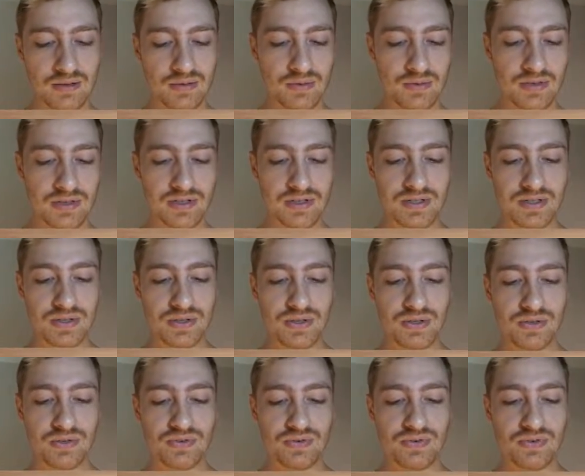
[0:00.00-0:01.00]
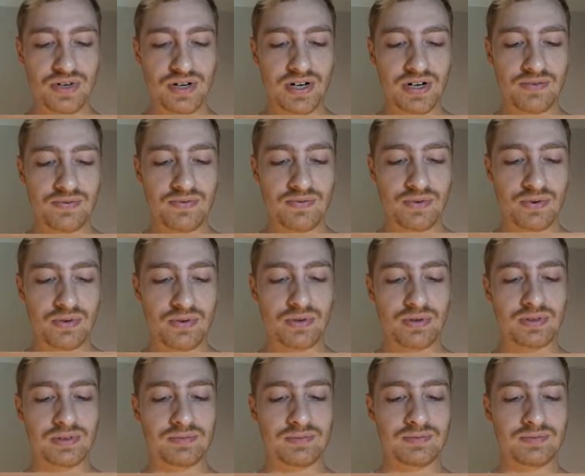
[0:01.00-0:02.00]
1, 2, 3,
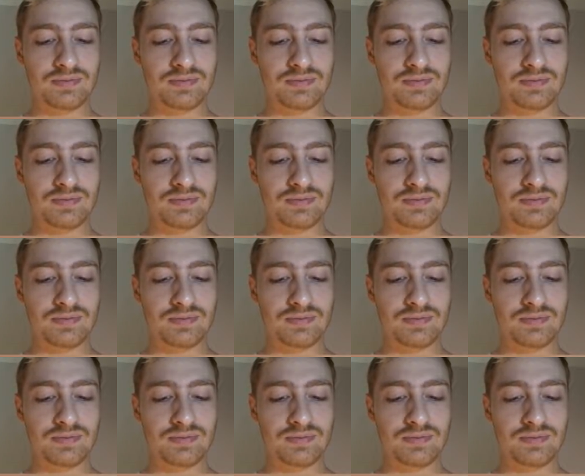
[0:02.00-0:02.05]
4.